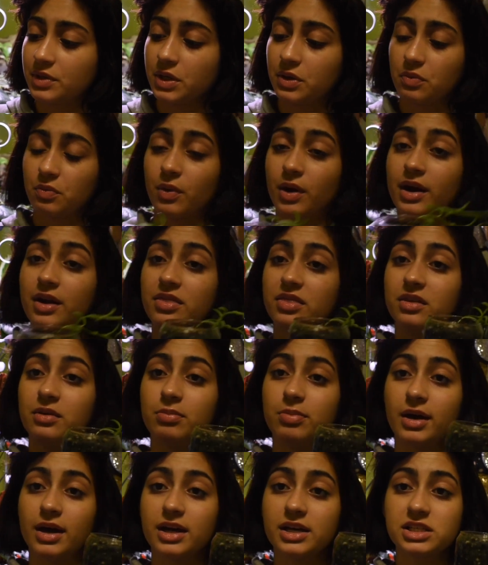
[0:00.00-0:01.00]
work the
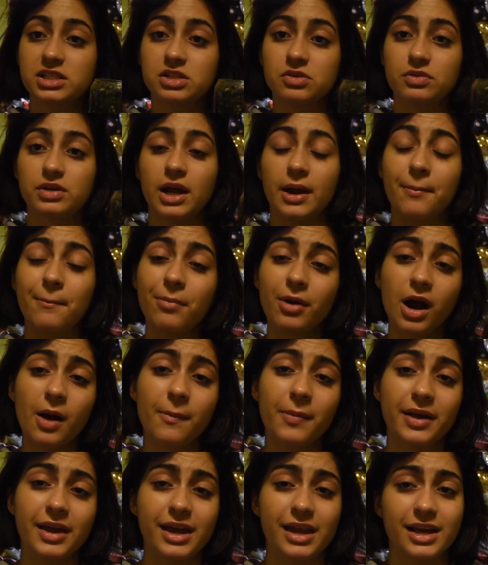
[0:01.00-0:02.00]
best when I'm
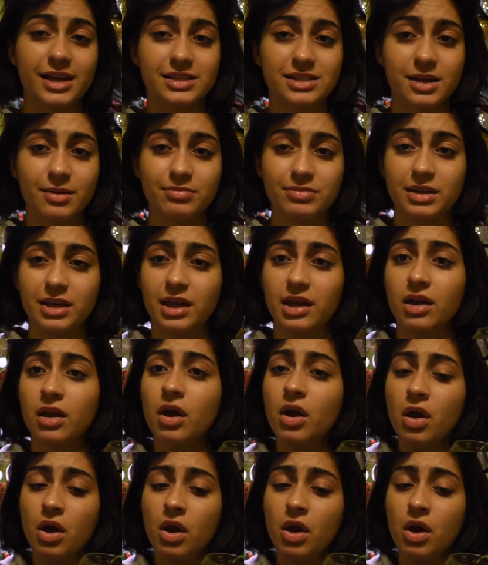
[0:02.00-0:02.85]
propagating something.